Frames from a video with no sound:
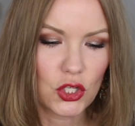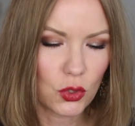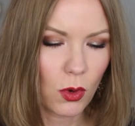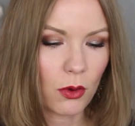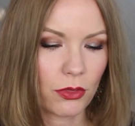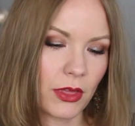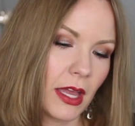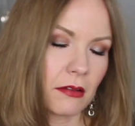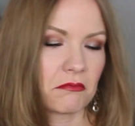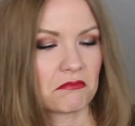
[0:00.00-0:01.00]
duo
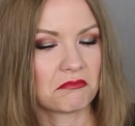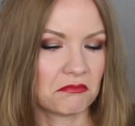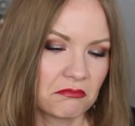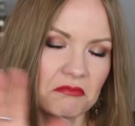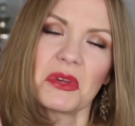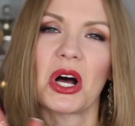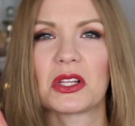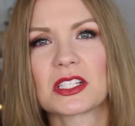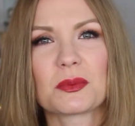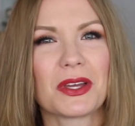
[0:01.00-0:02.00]
thing.
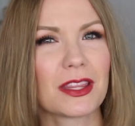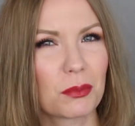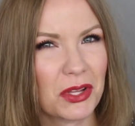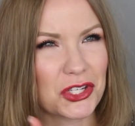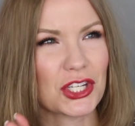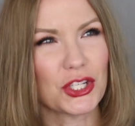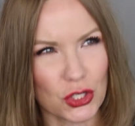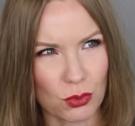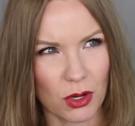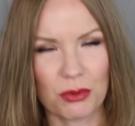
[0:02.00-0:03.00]
I'll explain the blushy
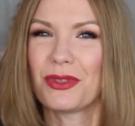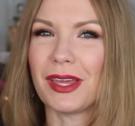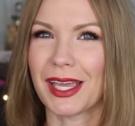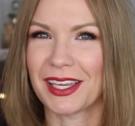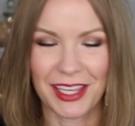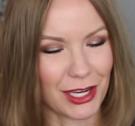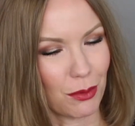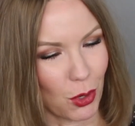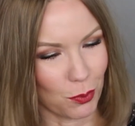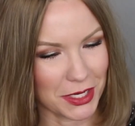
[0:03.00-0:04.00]
duo thing in
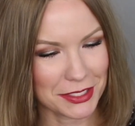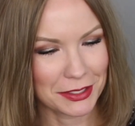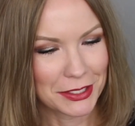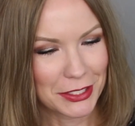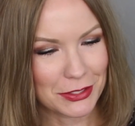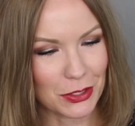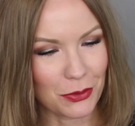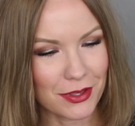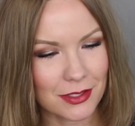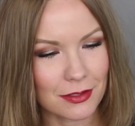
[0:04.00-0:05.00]
a moment.
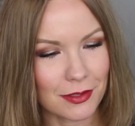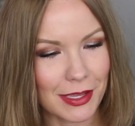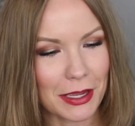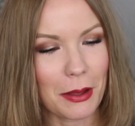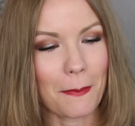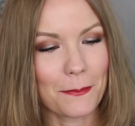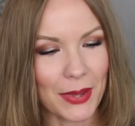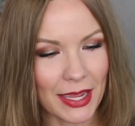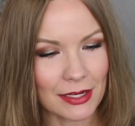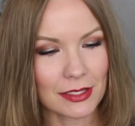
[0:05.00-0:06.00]
So this is the
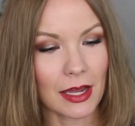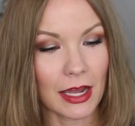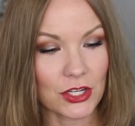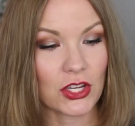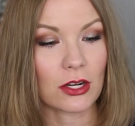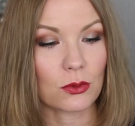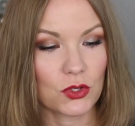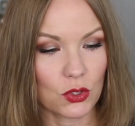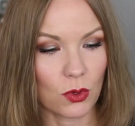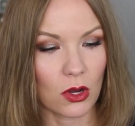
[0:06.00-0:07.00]
Baked
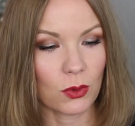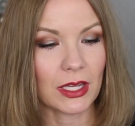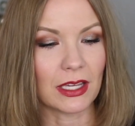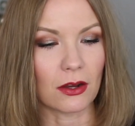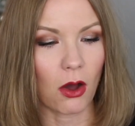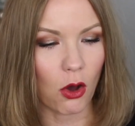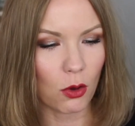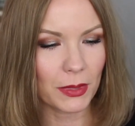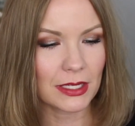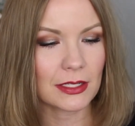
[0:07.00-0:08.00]
Eyeshadow Duo in
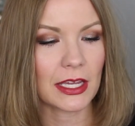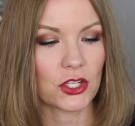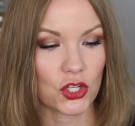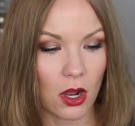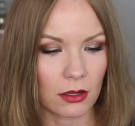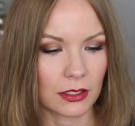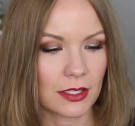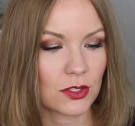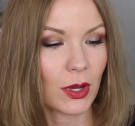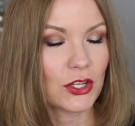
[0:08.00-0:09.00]
Almond and
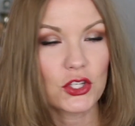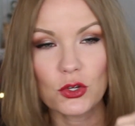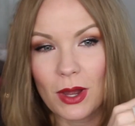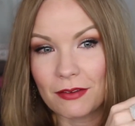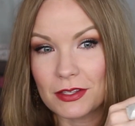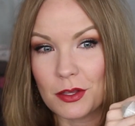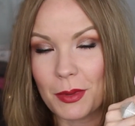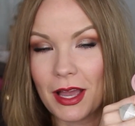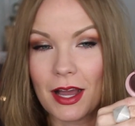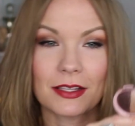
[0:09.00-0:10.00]
Chocolate. So I do have this on
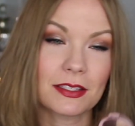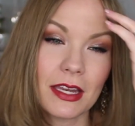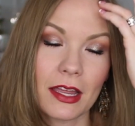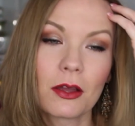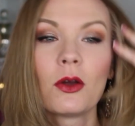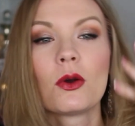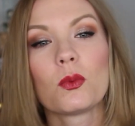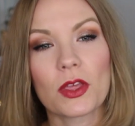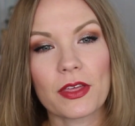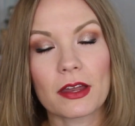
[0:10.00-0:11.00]
my eyes today
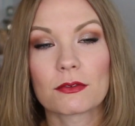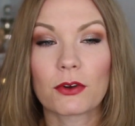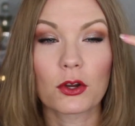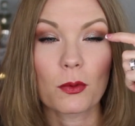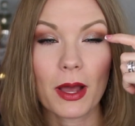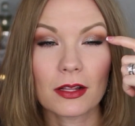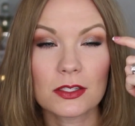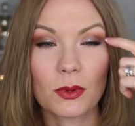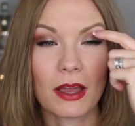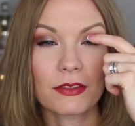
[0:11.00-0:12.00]
with that Inferno
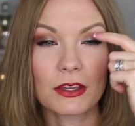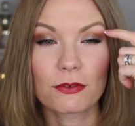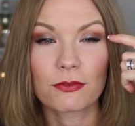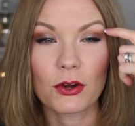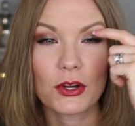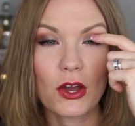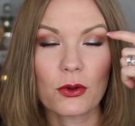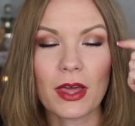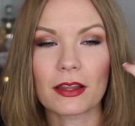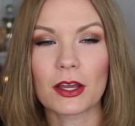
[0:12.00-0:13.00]
palette. So I have the
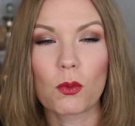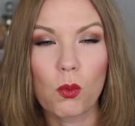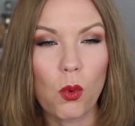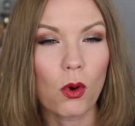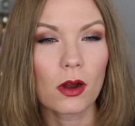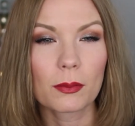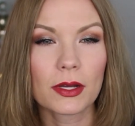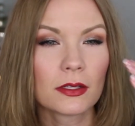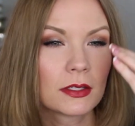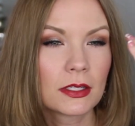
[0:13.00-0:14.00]
Inferno, that like
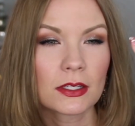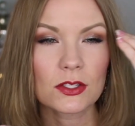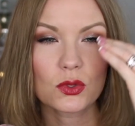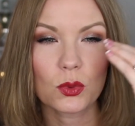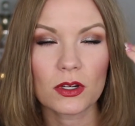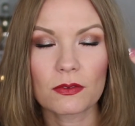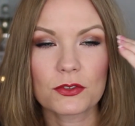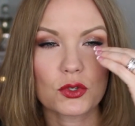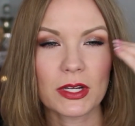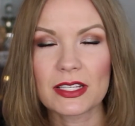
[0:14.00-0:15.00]
warm sort
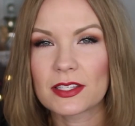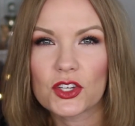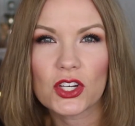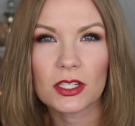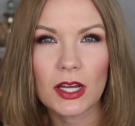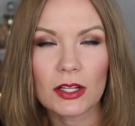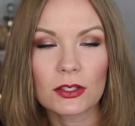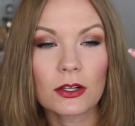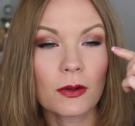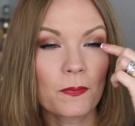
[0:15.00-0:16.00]
of transition
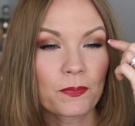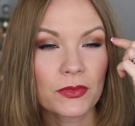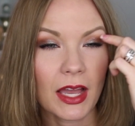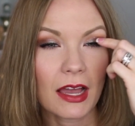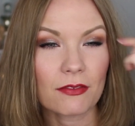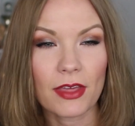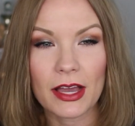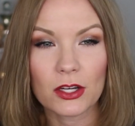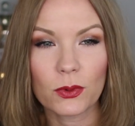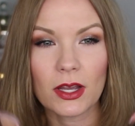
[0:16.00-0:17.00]
color, have
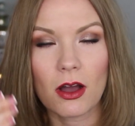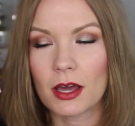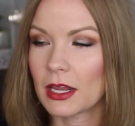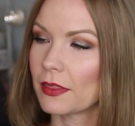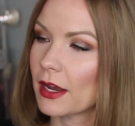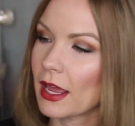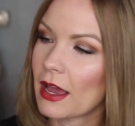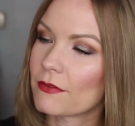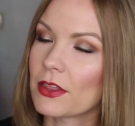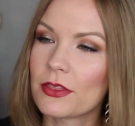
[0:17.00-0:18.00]
that going on. And then I
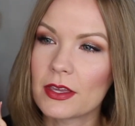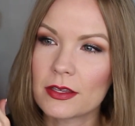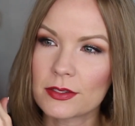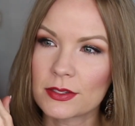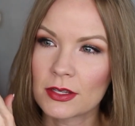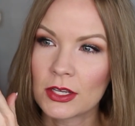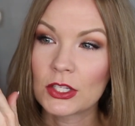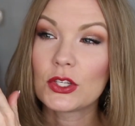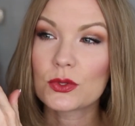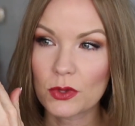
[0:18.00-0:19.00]
have this
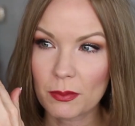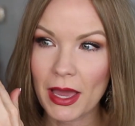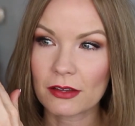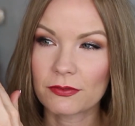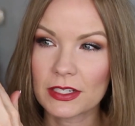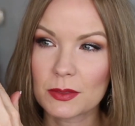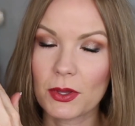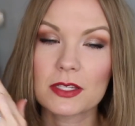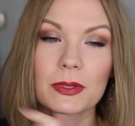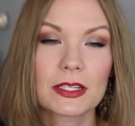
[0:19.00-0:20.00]
used with Mac Fix
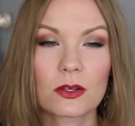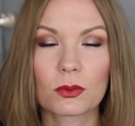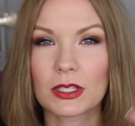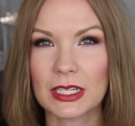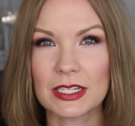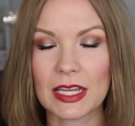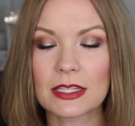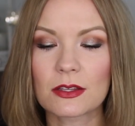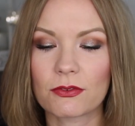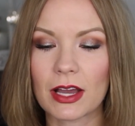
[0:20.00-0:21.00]
Plus because it really
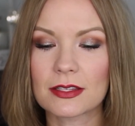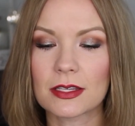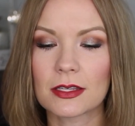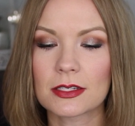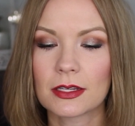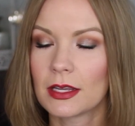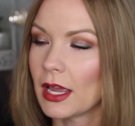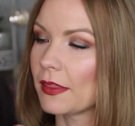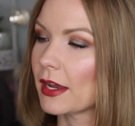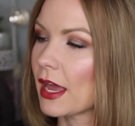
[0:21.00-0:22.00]
intensifies it.
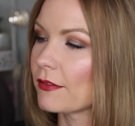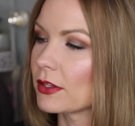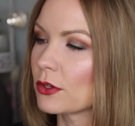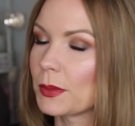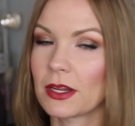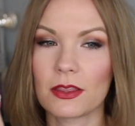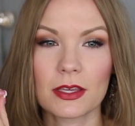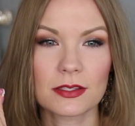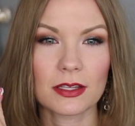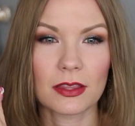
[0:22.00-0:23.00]
And then I have a little bit of
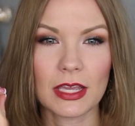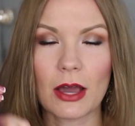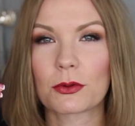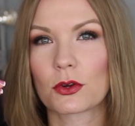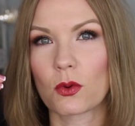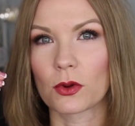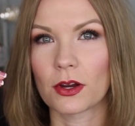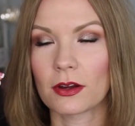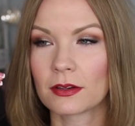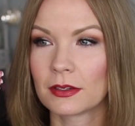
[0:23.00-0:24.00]
this in the outer
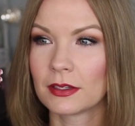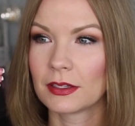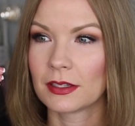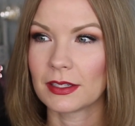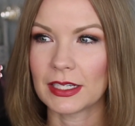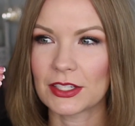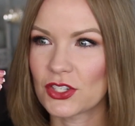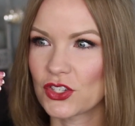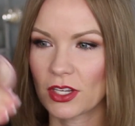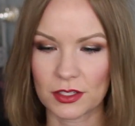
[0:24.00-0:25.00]
corner.
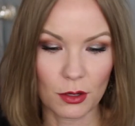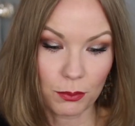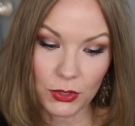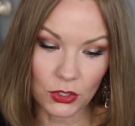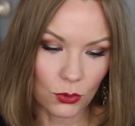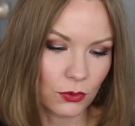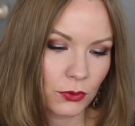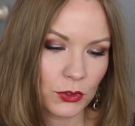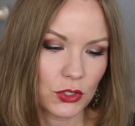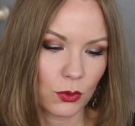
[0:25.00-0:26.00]
It's just a
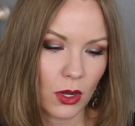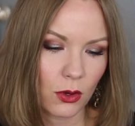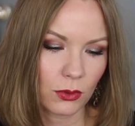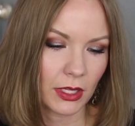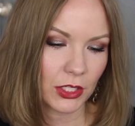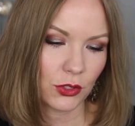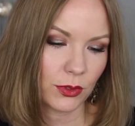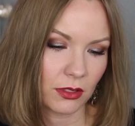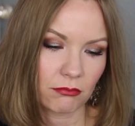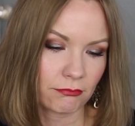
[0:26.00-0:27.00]
beautiful duo. Like you
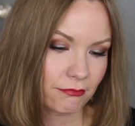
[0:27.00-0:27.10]
can,